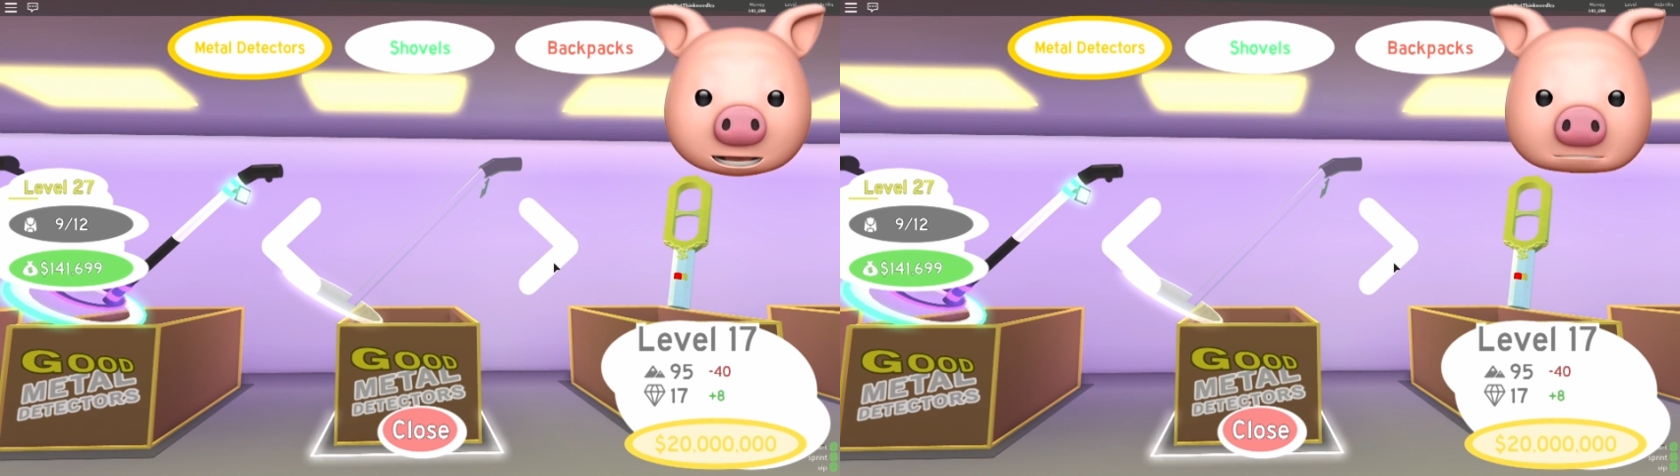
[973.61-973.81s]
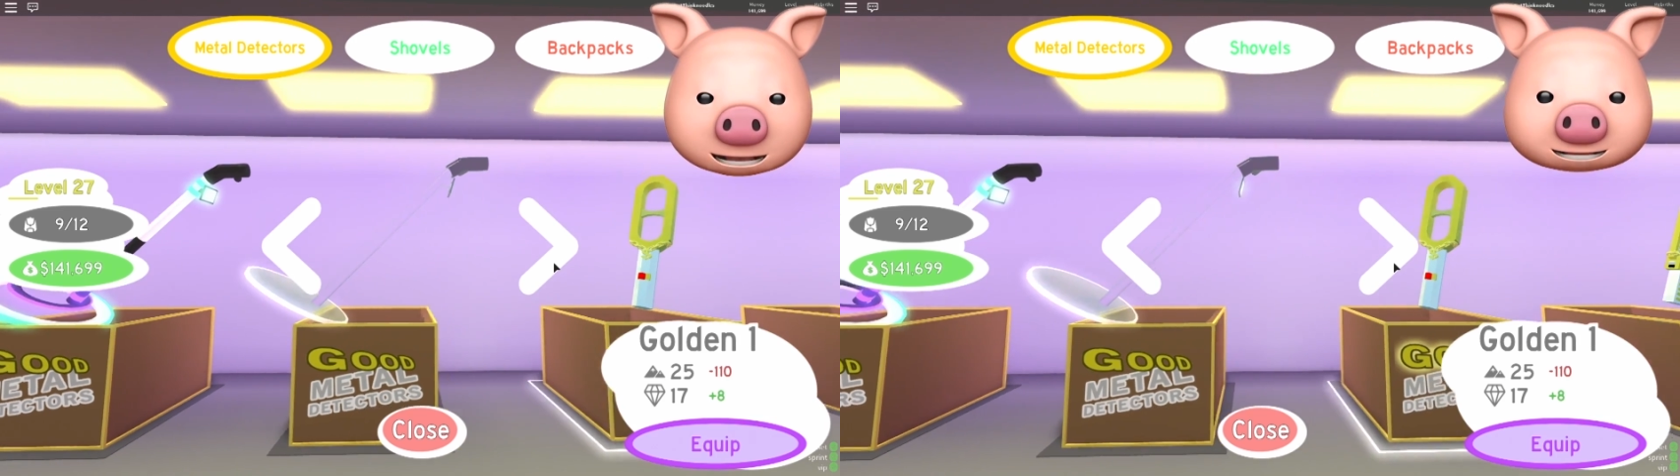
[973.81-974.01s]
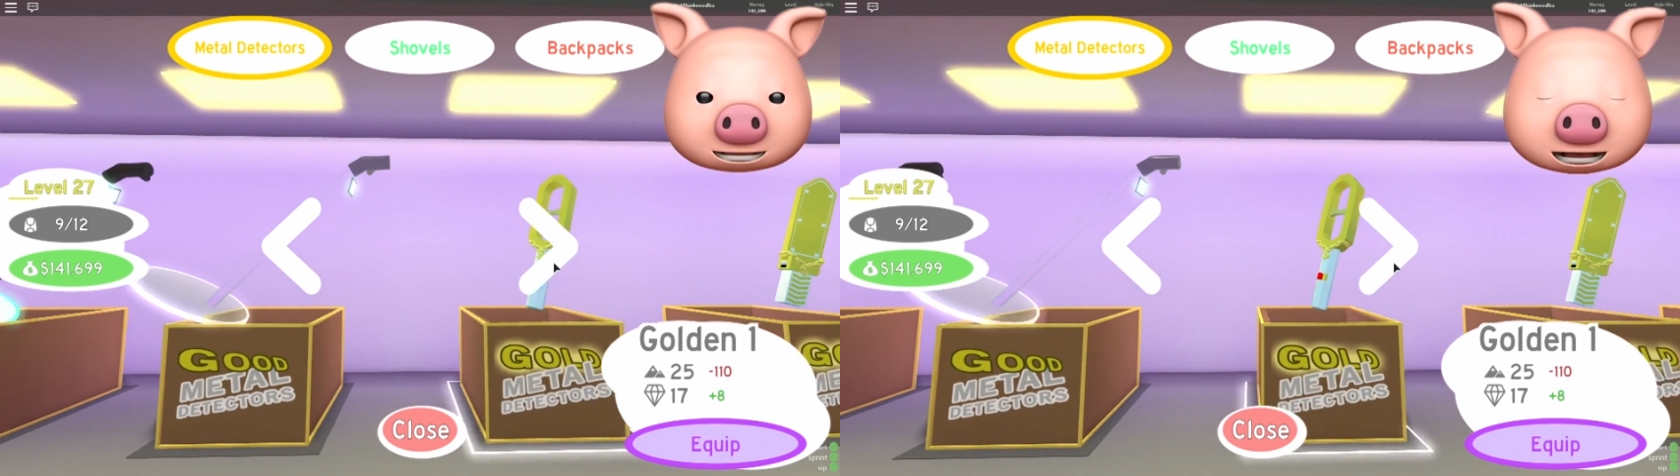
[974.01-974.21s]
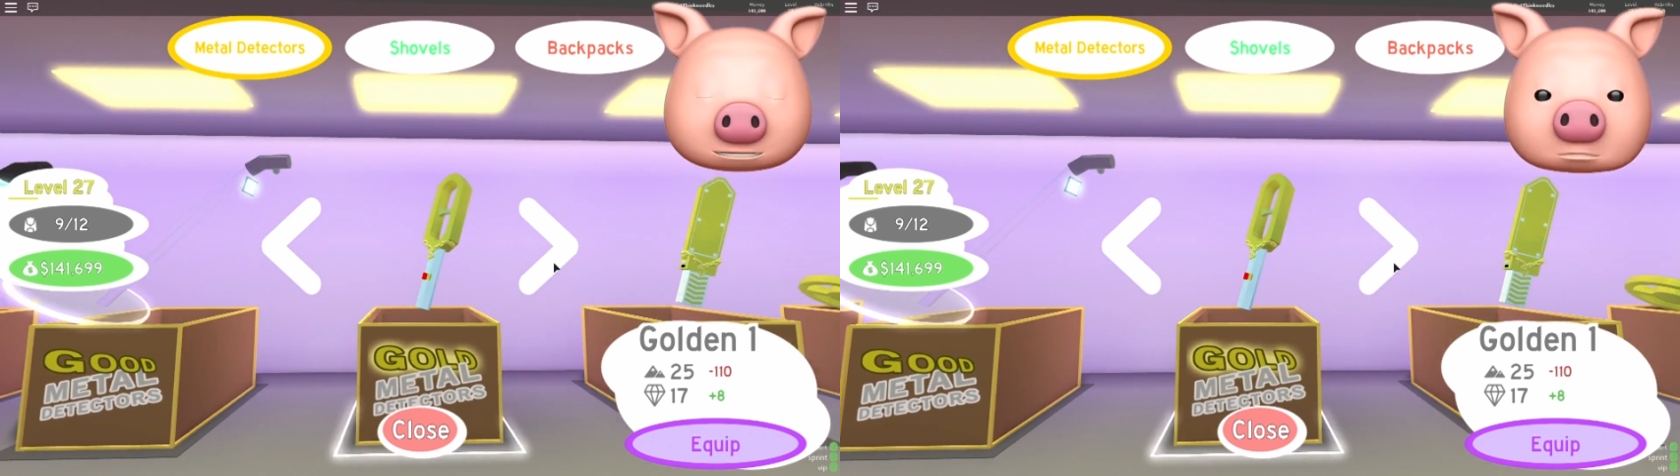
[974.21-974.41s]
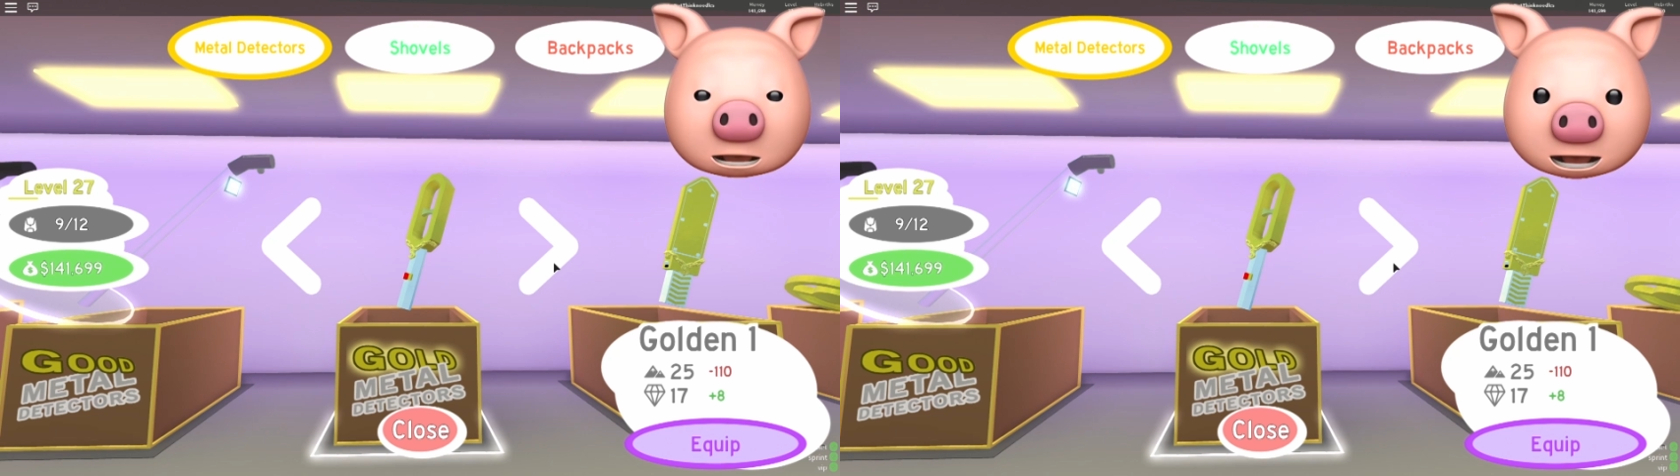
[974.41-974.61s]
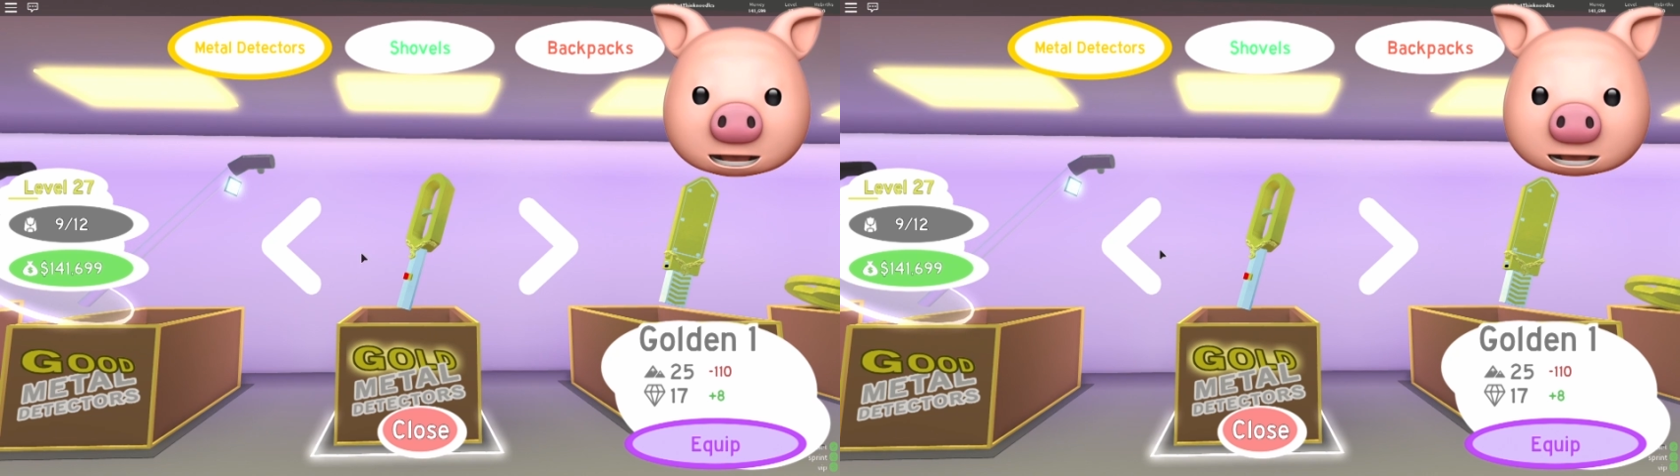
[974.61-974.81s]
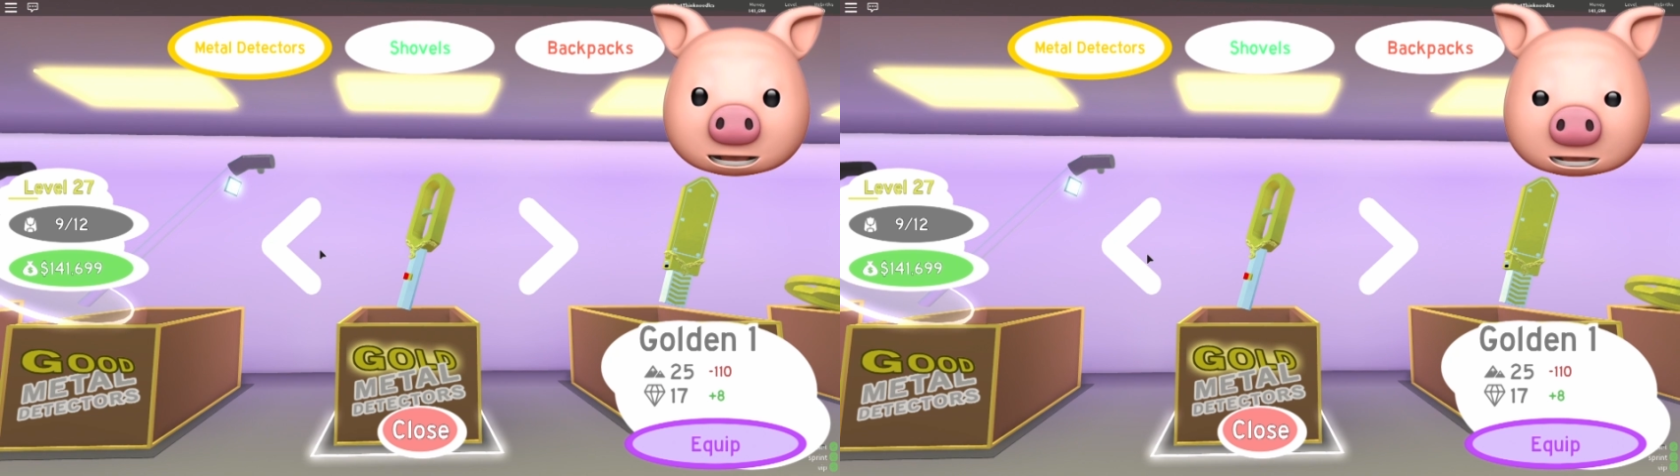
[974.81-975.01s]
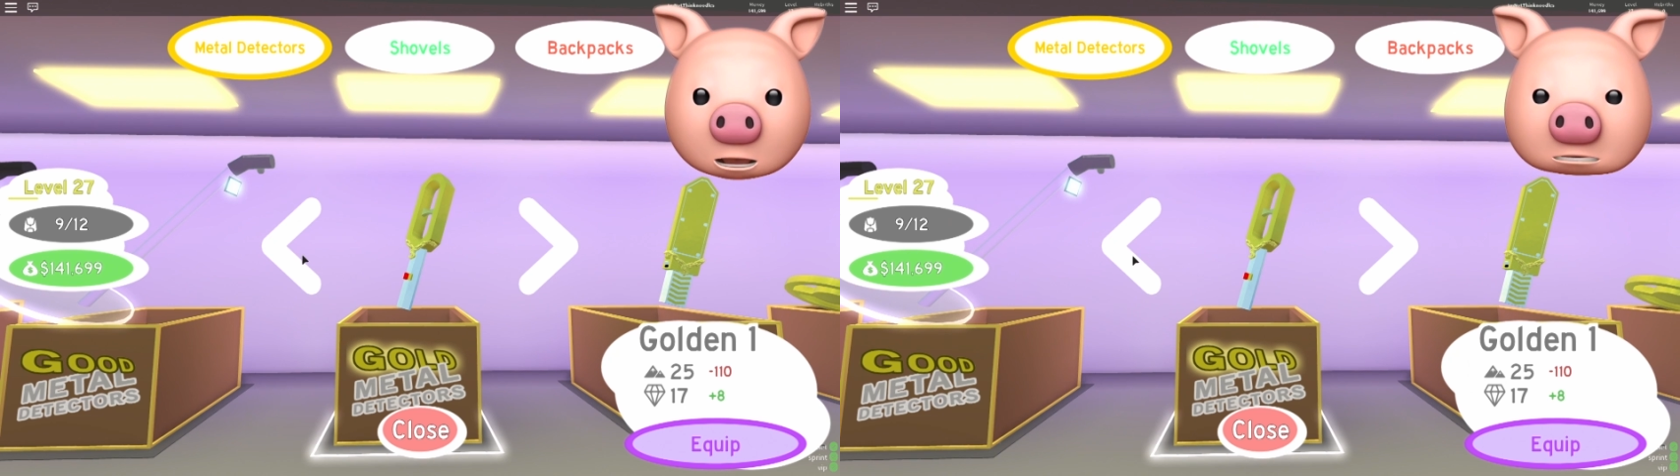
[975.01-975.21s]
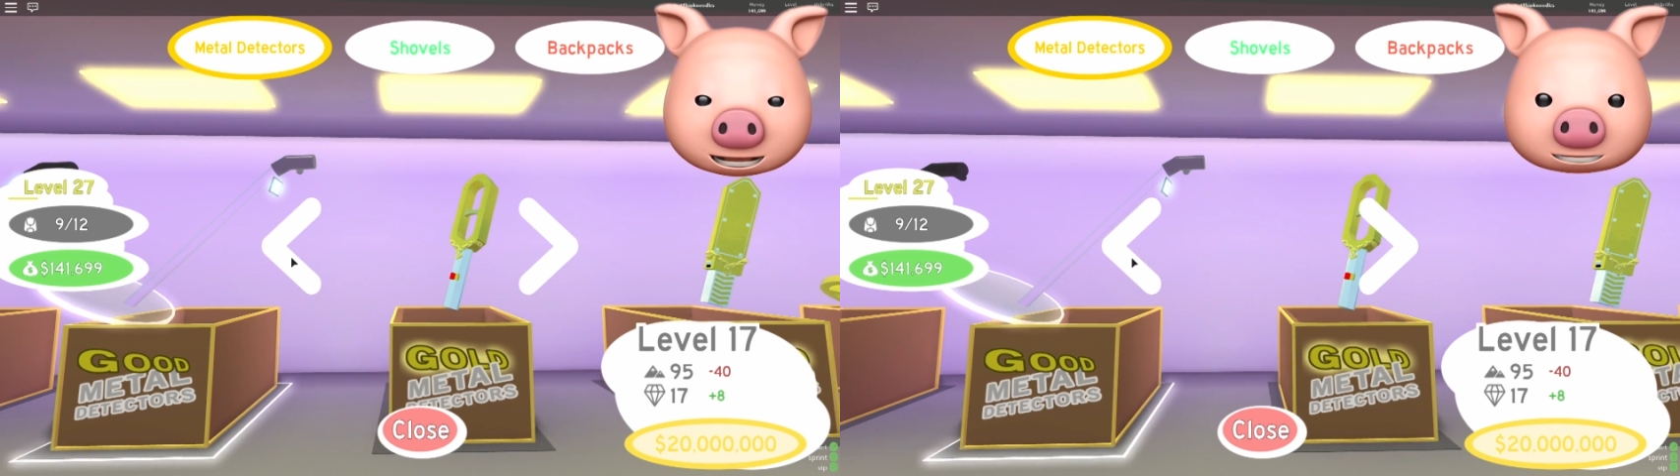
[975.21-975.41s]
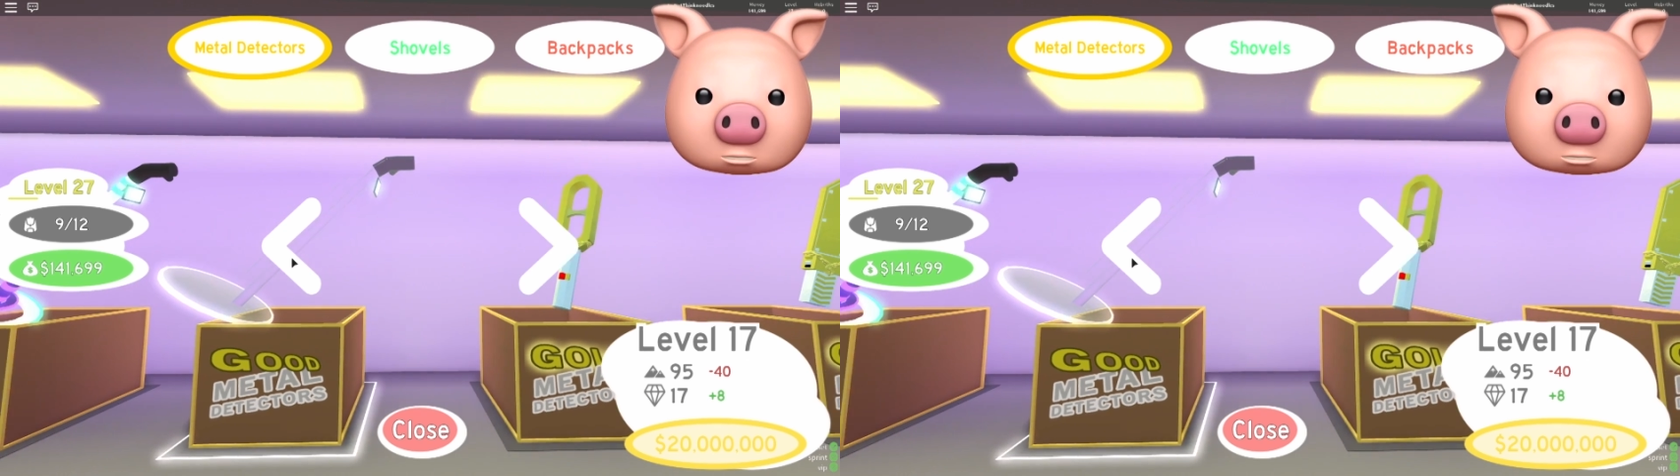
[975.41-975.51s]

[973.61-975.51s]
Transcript: Because this one only has